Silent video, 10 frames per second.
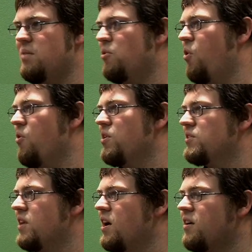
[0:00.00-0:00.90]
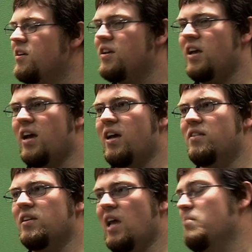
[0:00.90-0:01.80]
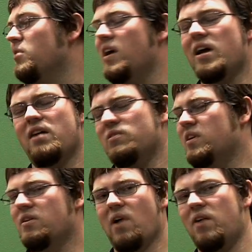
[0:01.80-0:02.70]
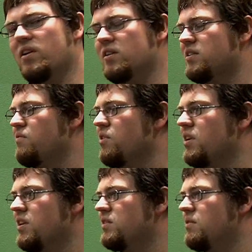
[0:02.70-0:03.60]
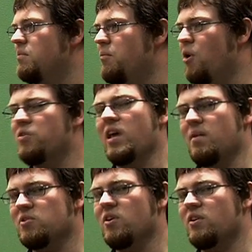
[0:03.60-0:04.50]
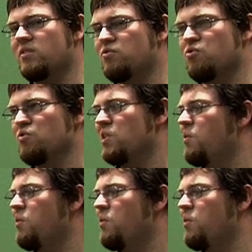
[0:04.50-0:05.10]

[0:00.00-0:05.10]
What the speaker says: core is there, and the gameplay, everything around it is different. And both games are a truly